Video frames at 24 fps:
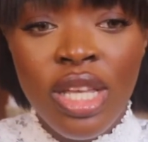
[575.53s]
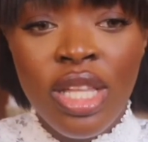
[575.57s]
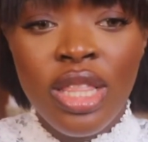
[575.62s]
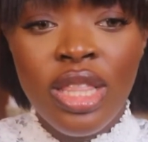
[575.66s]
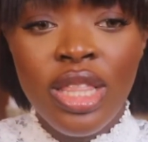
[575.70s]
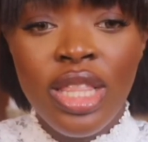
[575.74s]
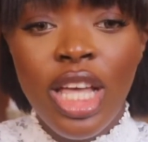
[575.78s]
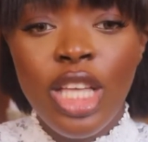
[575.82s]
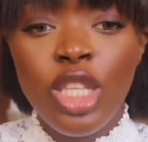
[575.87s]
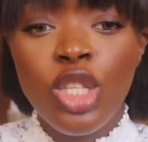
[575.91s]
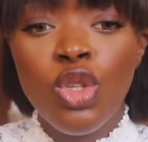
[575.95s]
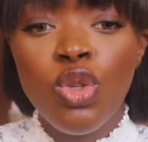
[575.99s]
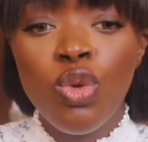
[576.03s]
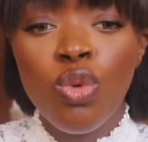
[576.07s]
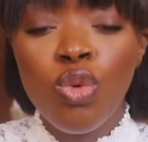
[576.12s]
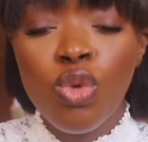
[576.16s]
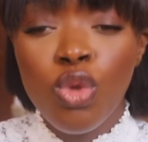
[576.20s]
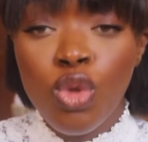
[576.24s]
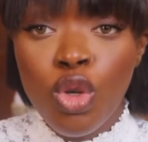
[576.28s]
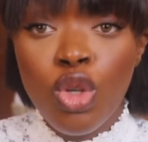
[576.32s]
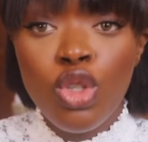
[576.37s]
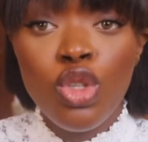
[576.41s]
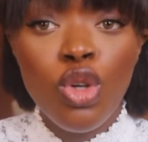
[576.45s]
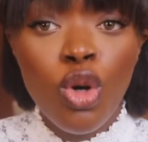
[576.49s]
that you will
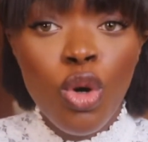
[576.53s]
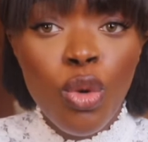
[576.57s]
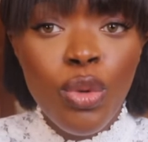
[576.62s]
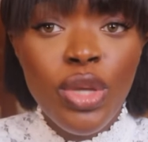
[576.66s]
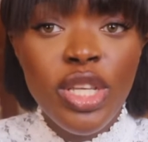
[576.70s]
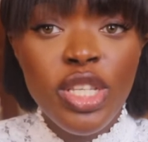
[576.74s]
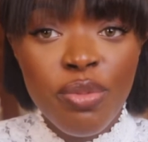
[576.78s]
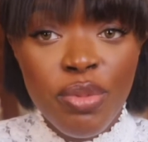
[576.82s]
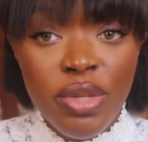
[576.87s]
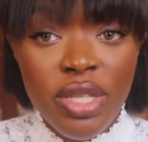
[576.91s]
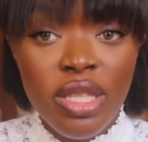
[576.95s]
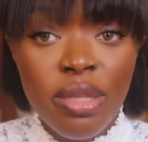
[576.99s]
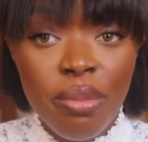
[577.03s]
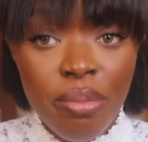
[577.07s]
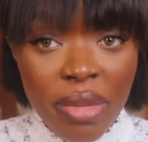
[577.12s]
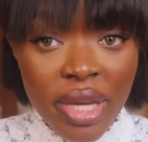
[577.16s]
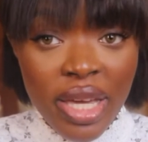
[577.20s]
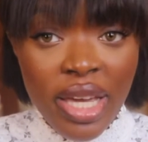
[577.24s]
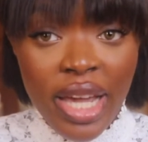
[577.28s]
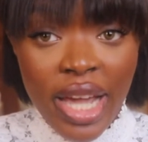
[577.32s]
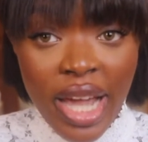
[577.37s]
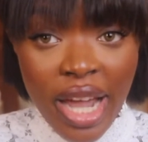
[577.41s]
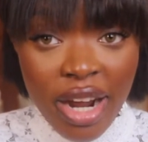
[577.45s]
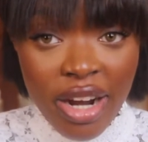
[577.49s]
not always be the
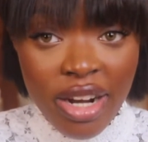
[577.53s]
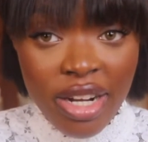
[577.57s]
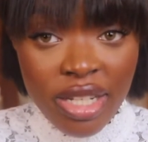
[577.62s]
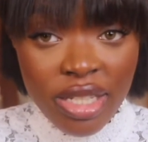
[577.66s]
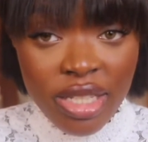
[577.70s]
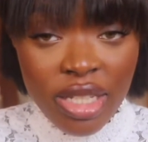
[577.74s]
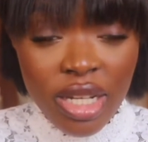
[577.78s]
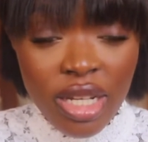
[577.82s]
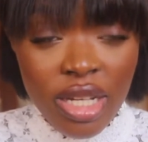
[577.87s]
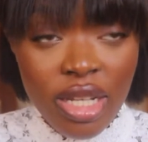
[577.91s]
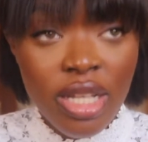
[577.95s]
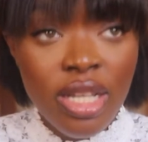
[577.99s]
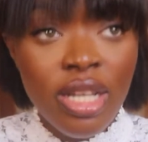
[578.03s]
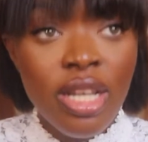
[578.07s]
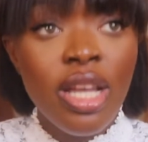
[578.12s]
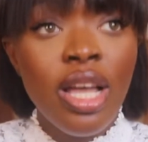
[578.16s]
main character.